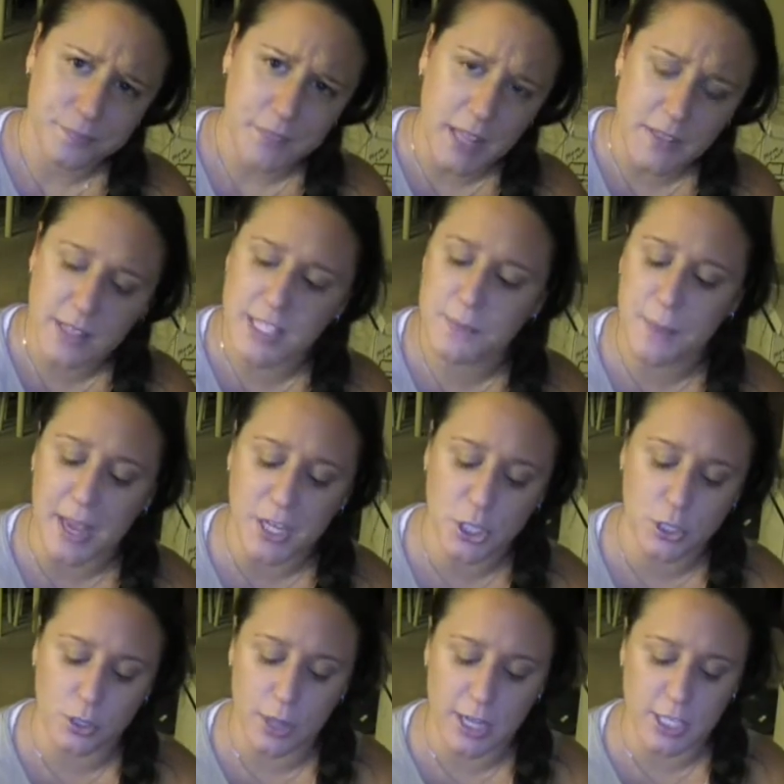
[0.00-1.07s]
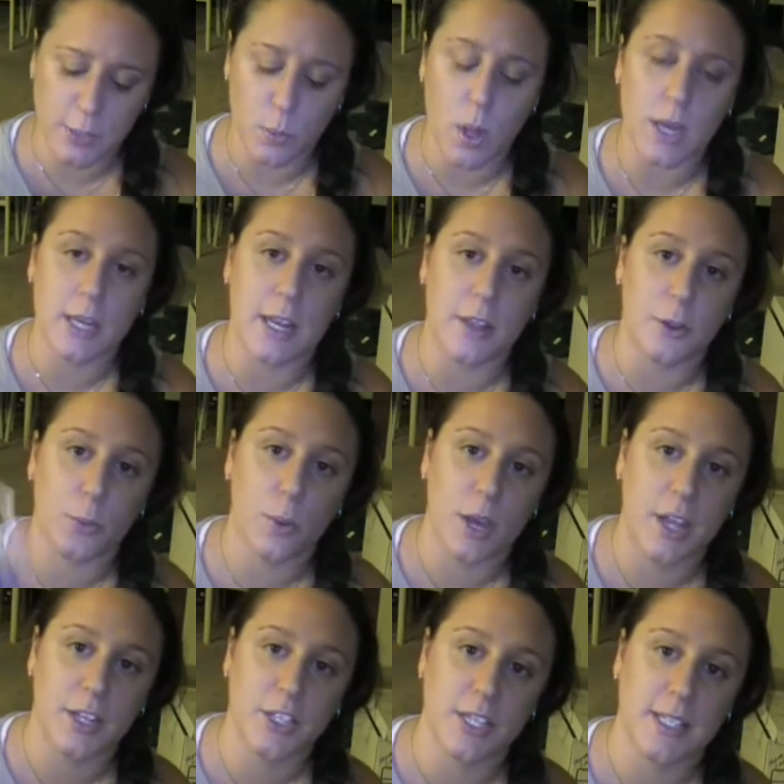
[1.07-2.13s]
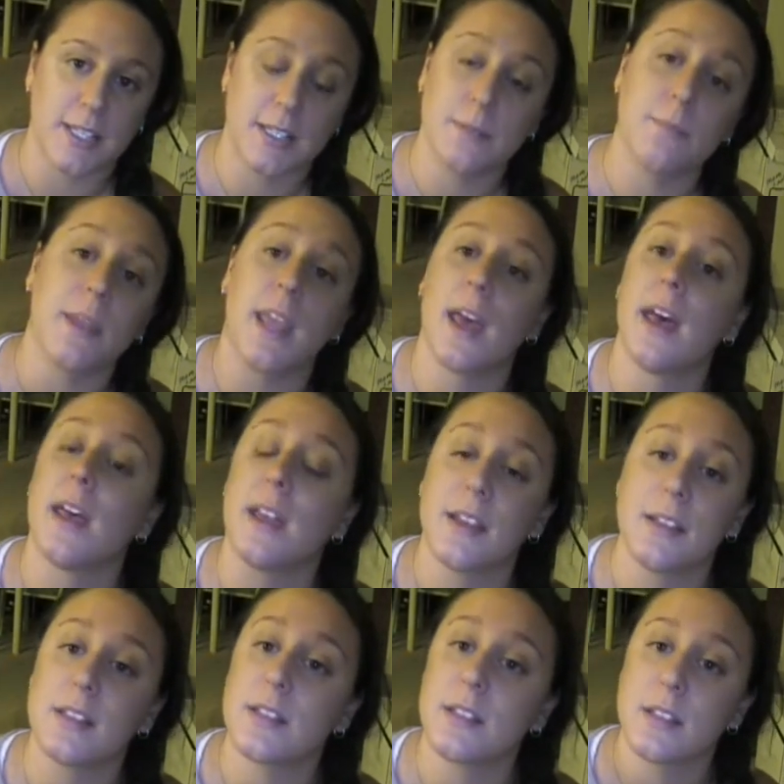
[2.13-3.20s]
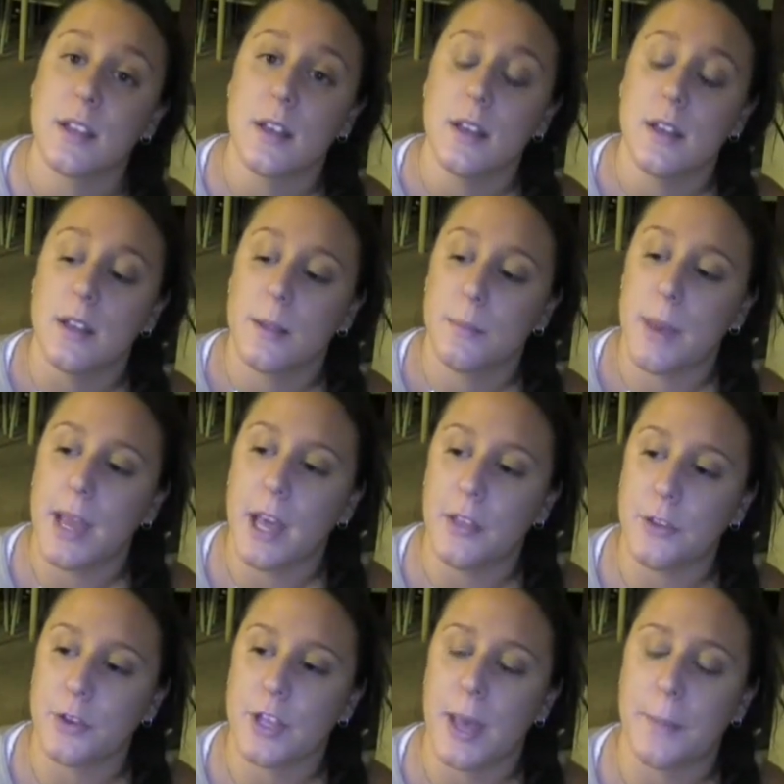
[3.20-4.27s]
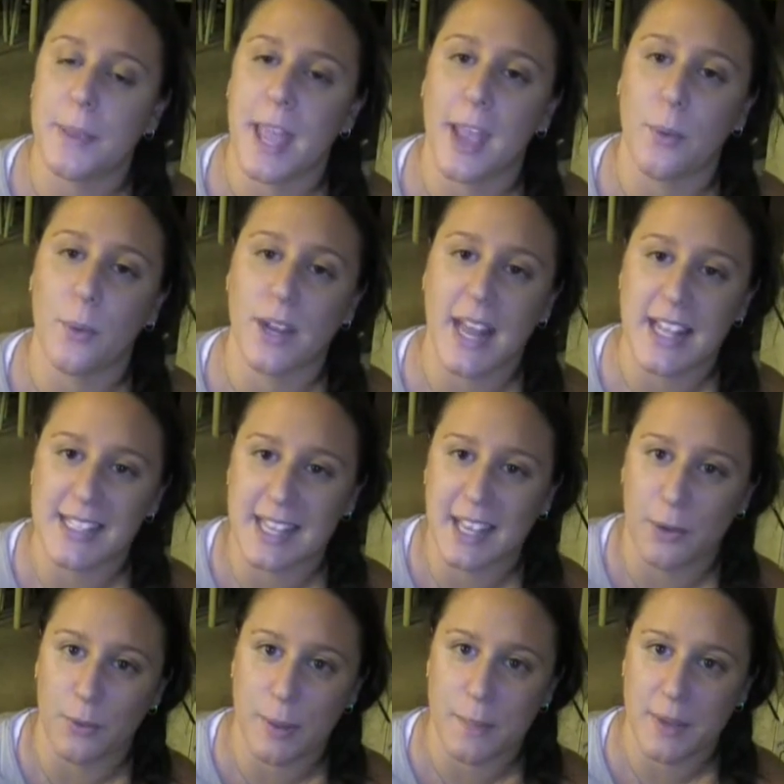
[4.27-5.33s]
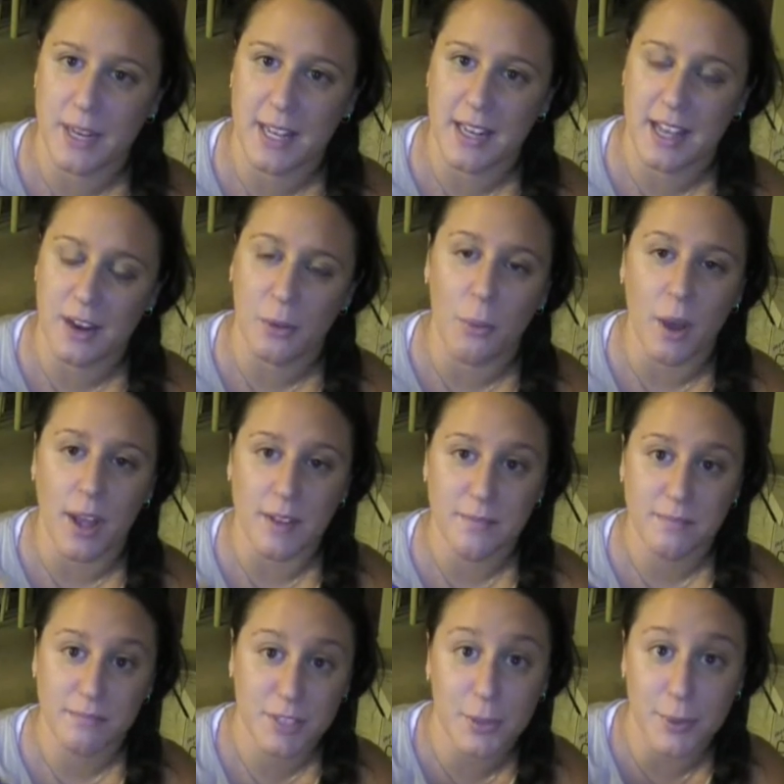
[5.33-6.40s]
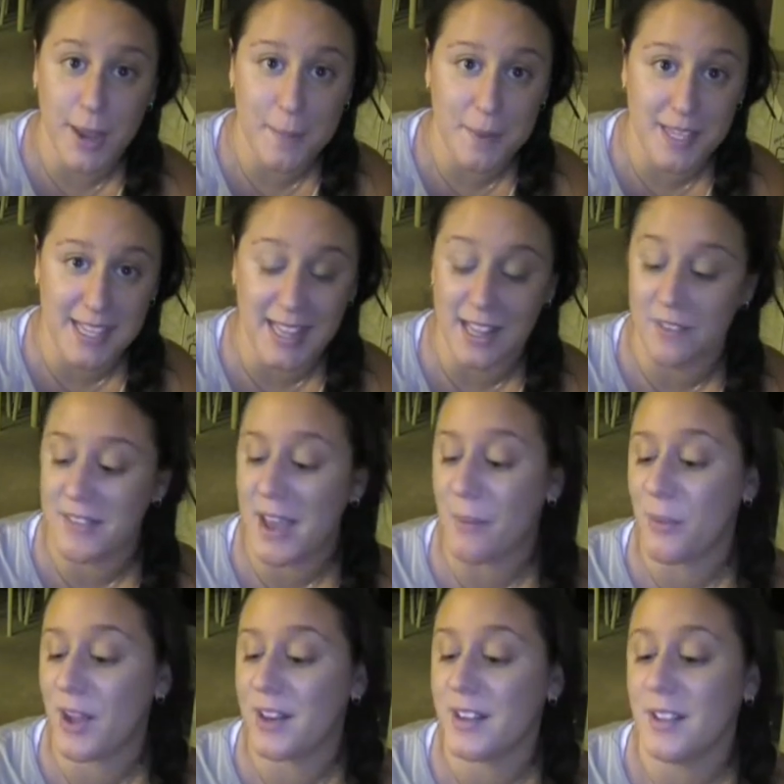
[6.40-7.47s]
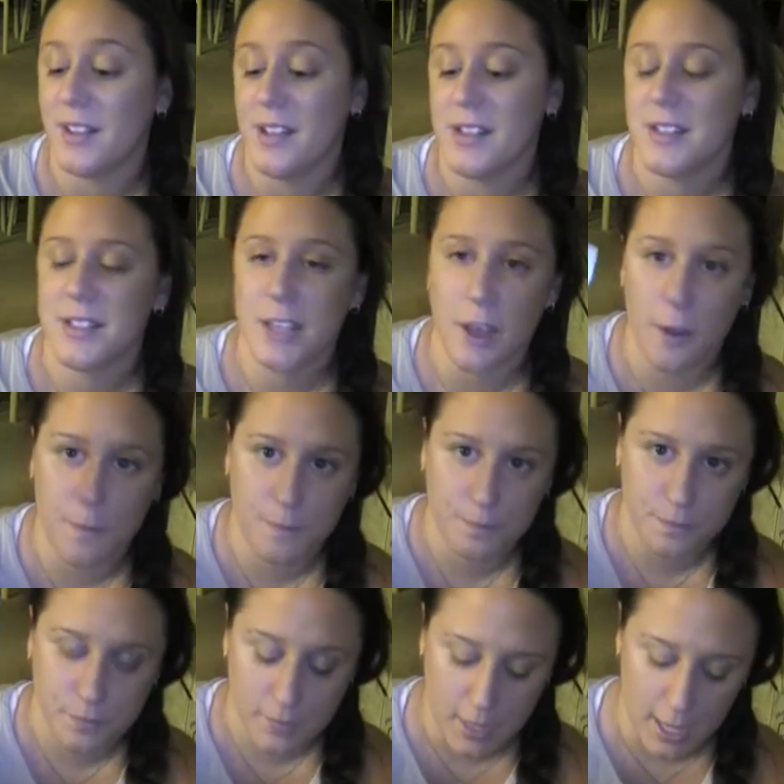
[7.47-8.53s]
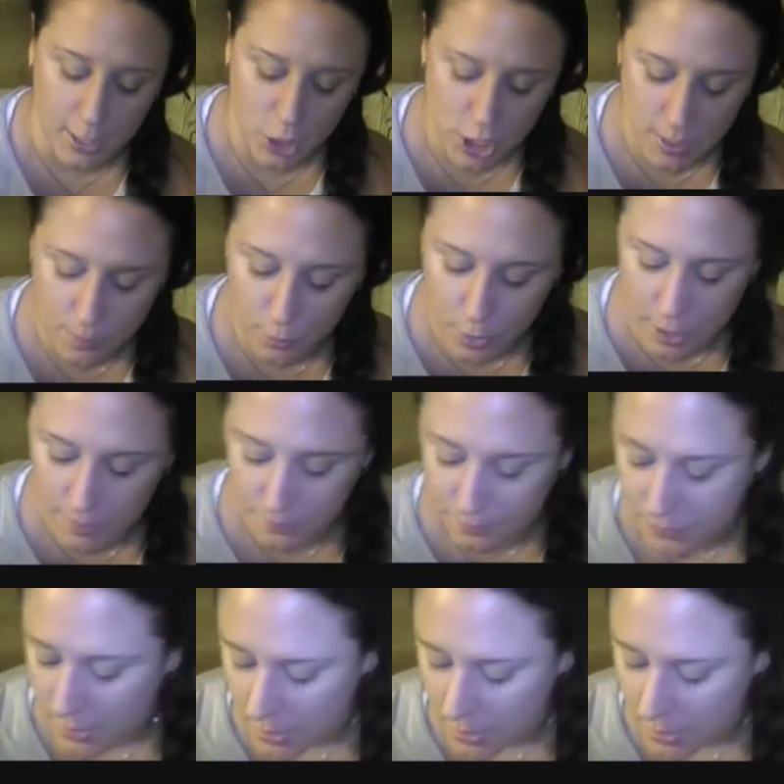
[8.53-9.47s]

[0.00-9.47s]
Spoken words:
nothing special. I just want another one just because my other cupcake one has like a rip in it and I don't want to rip because I love that one. So got a cheap one.